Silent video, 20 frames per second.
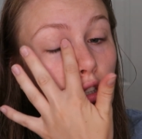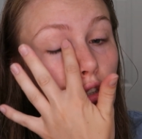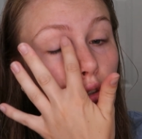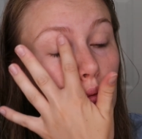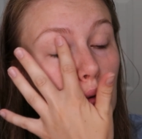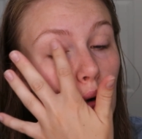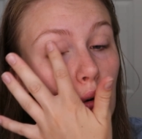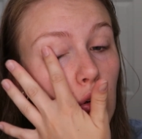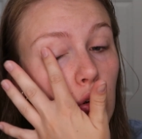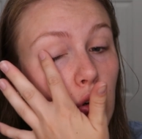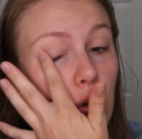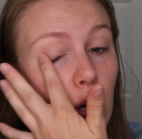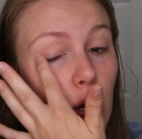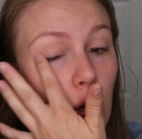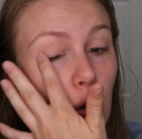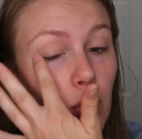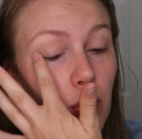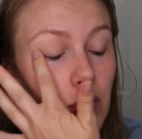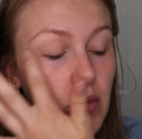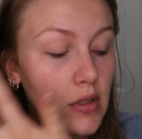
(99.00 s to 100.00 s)

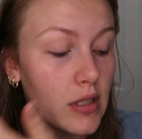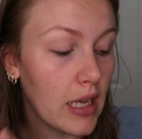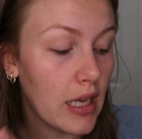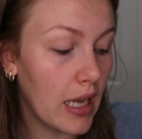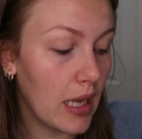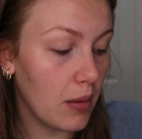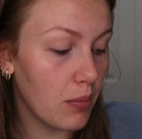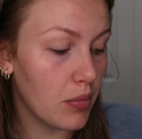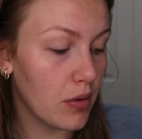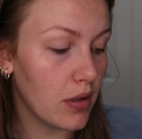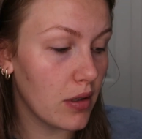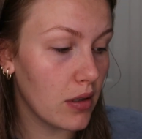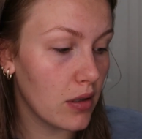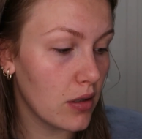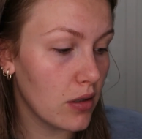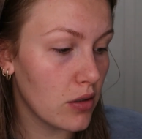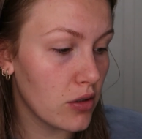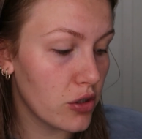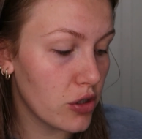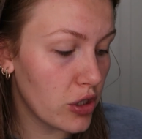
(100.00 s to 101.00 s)
duochrome type
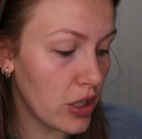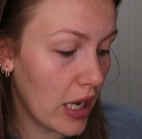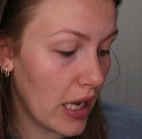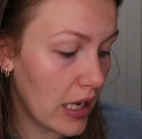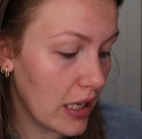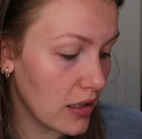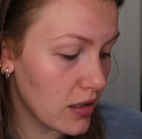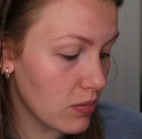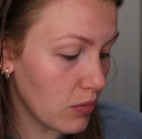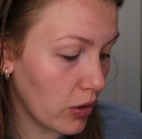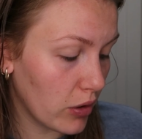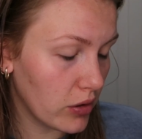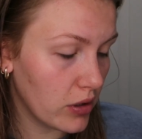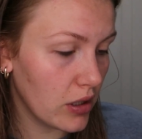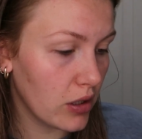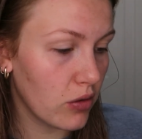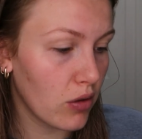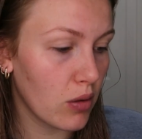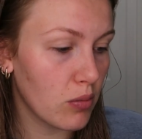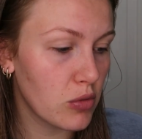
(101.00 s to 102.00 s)
shades,
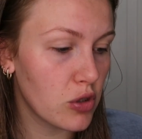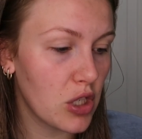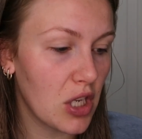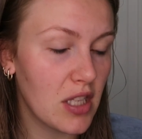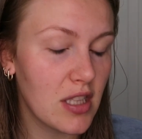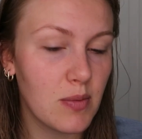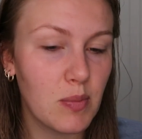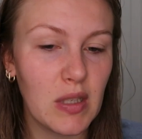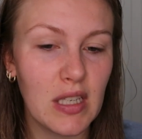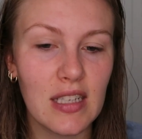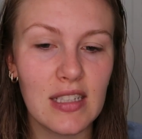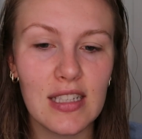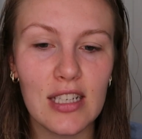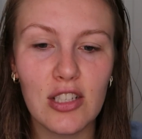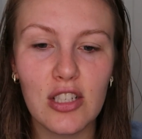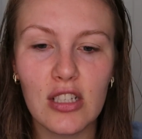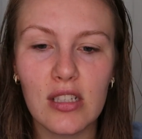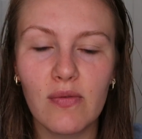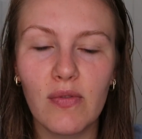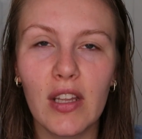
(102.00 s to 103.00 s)
multi-chrome shades, because I
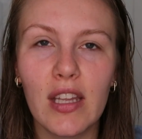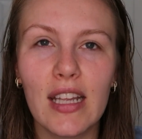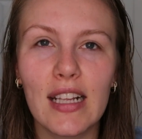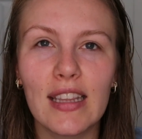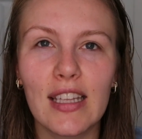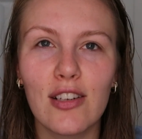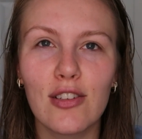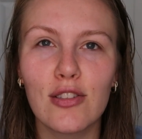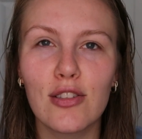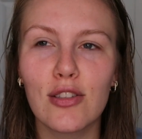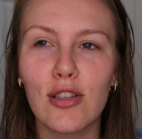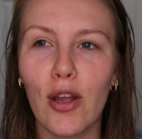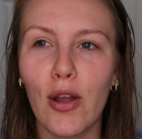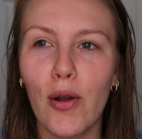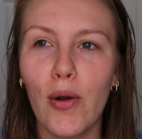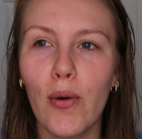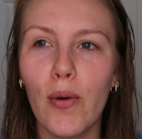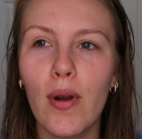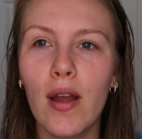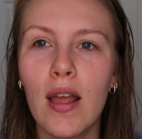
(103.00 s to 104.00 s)
just feel like they're
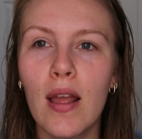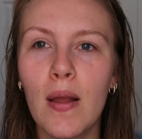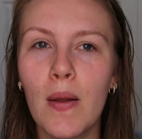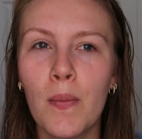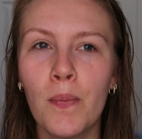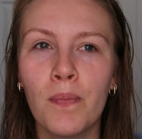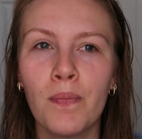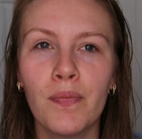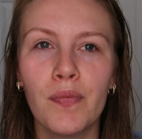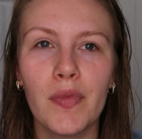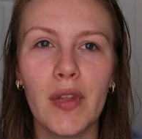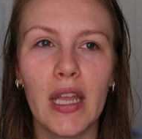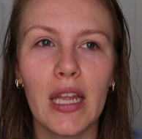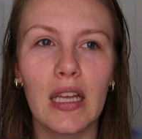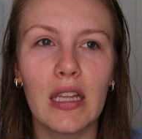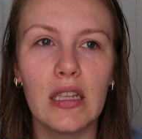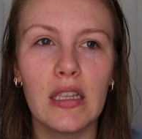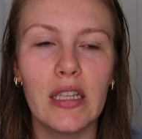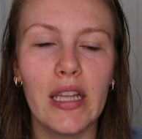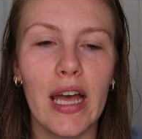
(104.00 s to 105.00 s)
so
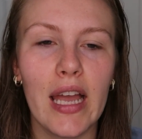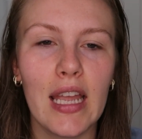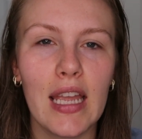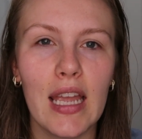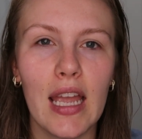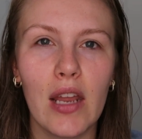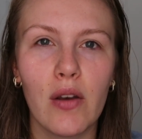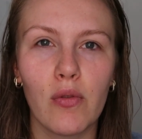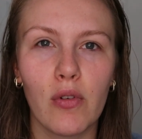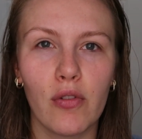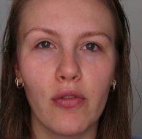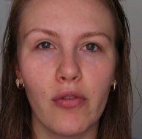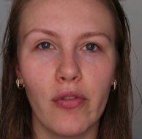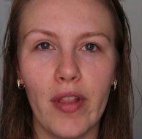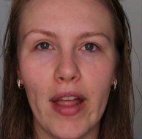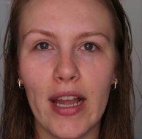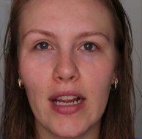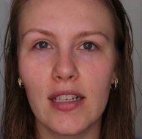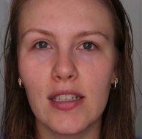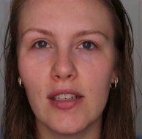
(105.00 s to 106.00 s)
like light and
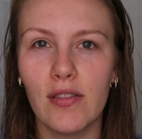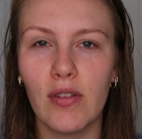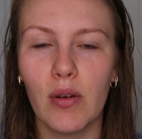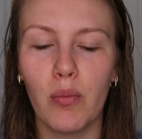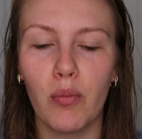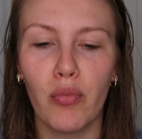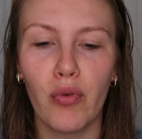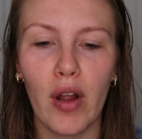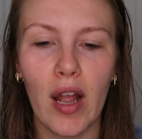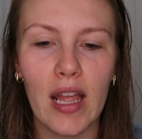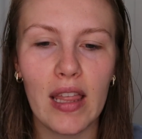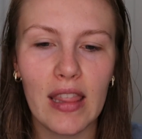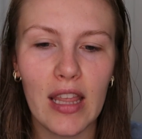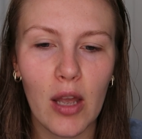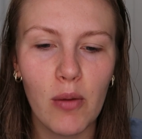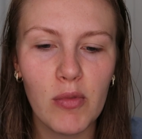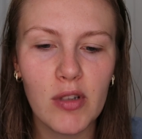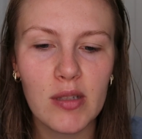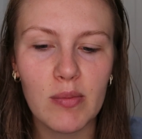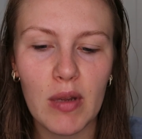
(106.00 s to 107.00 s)
reflective and bright, and they
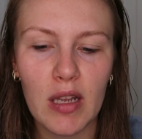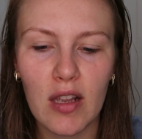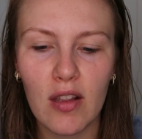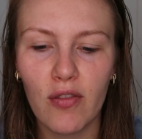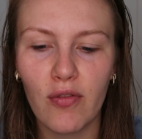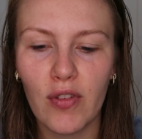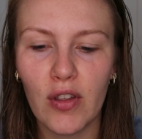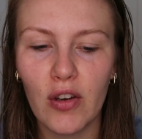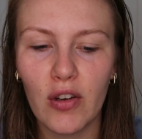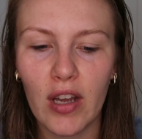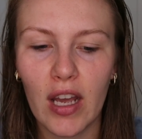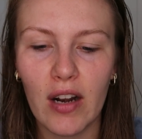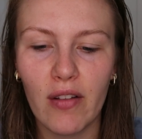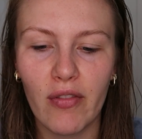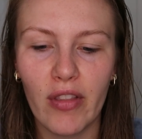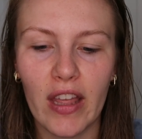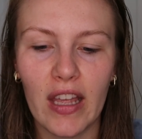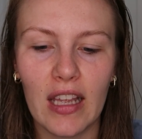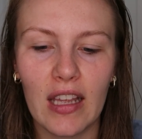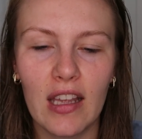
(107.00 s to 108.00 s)
almost make you feel kind of
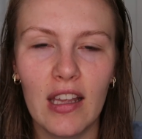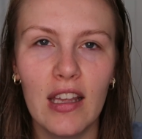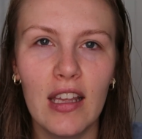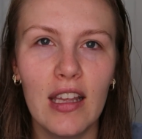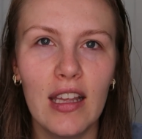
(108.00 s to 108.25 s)
like